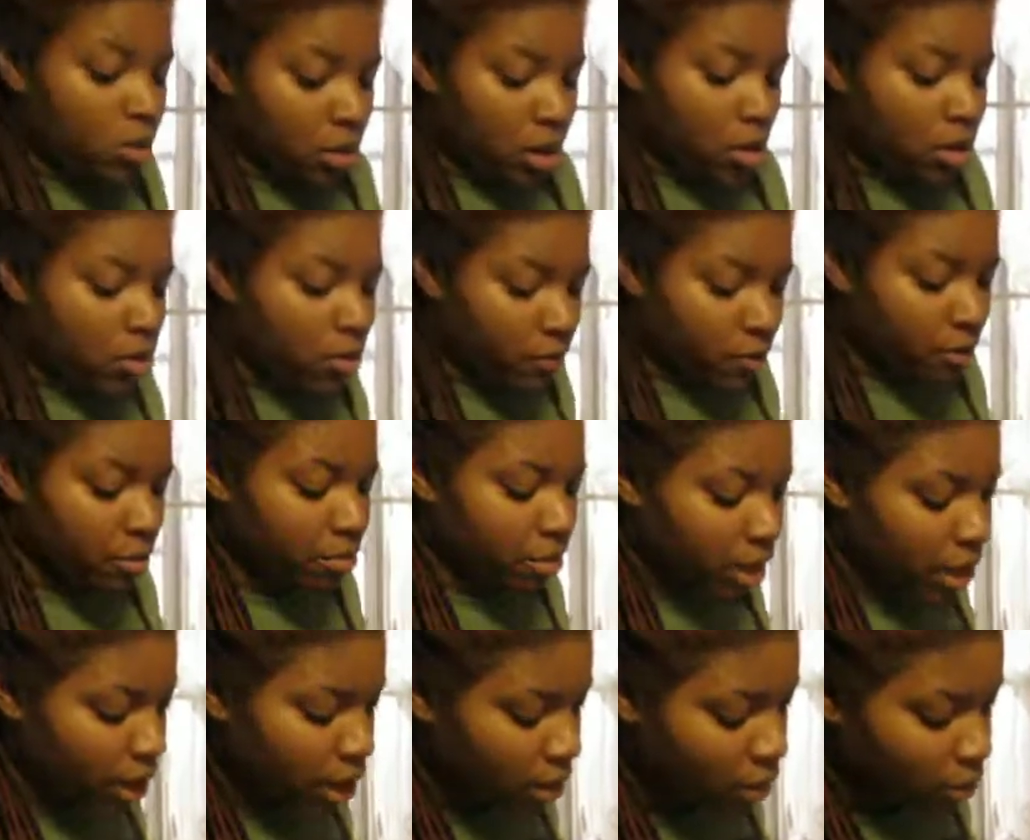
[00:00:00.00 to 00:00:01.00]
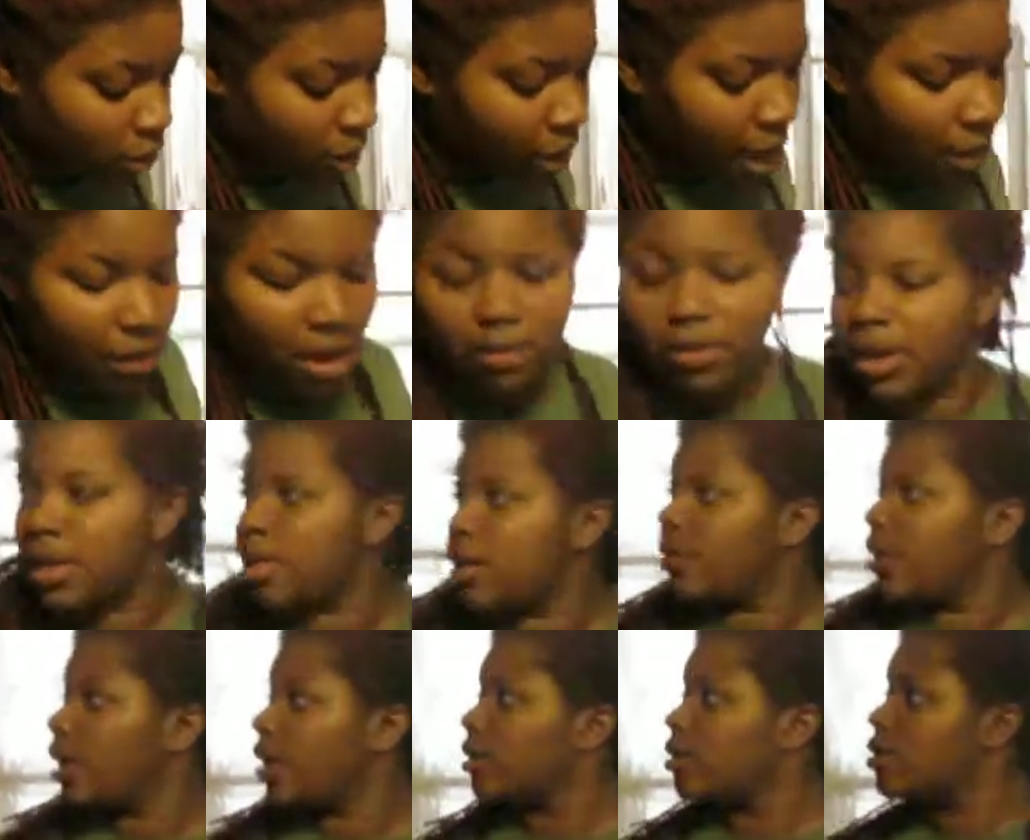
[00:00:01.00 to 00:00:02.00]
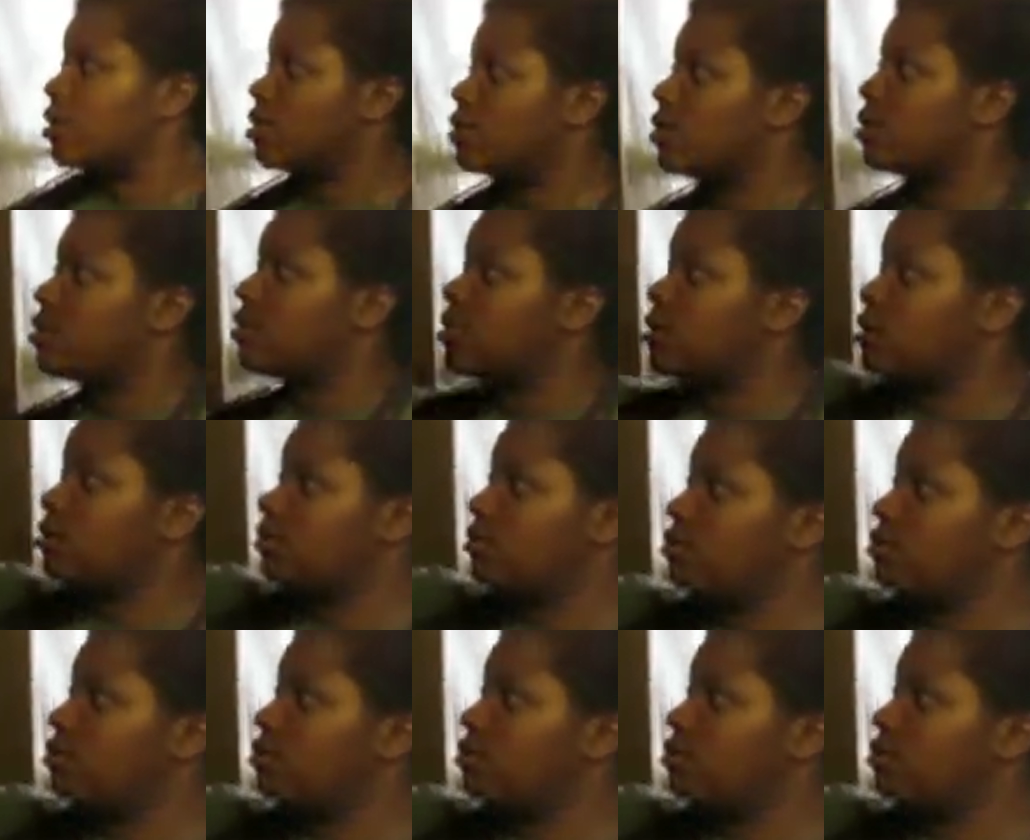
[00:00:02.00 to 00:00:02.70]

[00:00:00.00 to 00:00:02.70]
Well, for me, the way I make my teriyaki sauce,